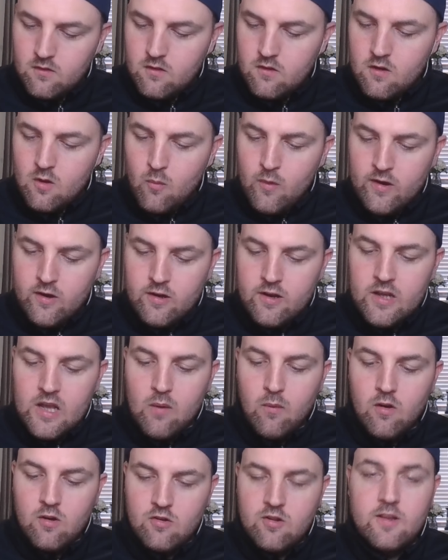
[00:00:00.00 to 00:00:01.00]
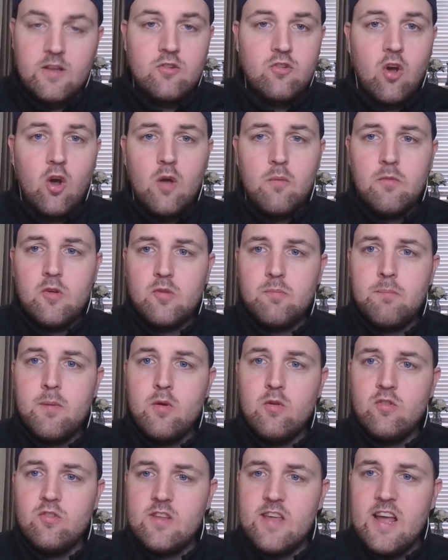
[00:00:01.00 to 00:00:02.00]
We're going to go on to the timeless
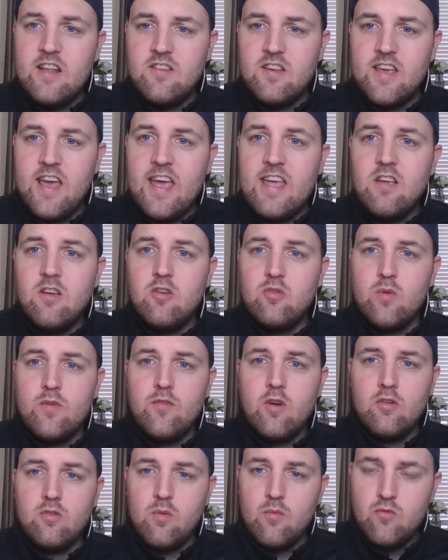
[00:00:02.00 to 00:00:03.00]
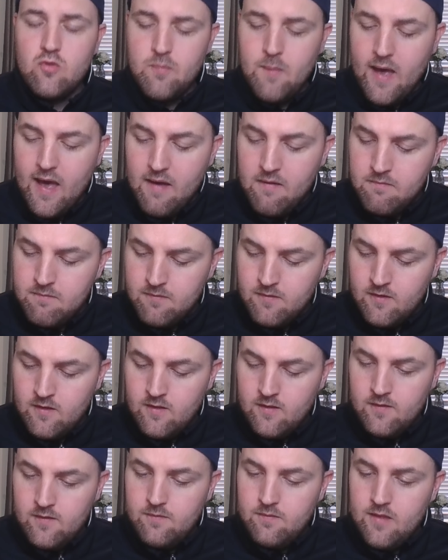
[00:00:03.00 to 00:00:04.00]
boost yet again because we've got some spare.
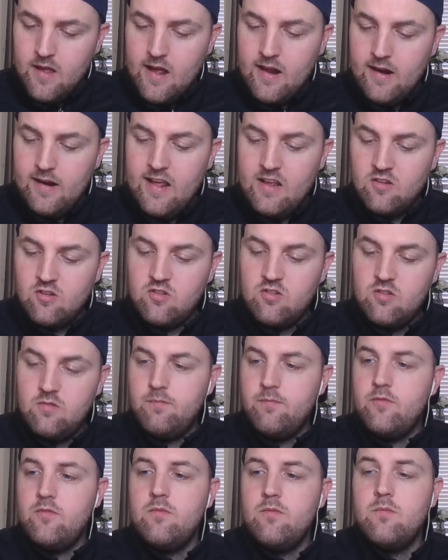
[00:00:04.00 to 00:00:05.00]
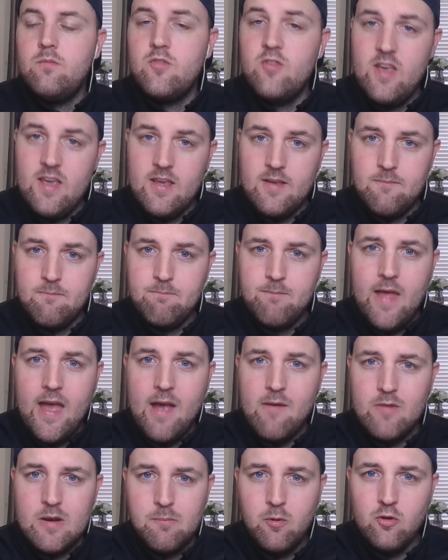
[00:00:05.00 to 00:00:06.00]
And let's see how
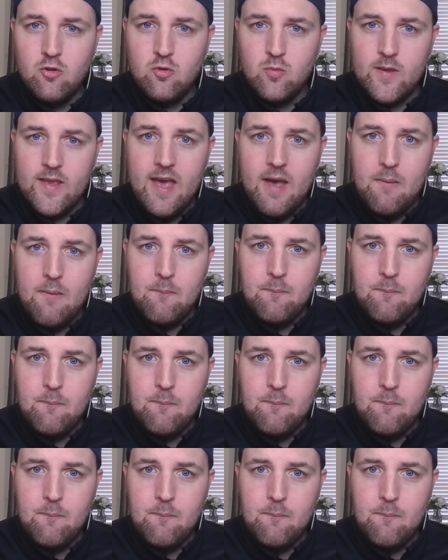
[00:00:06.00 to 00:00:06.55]
many points we get.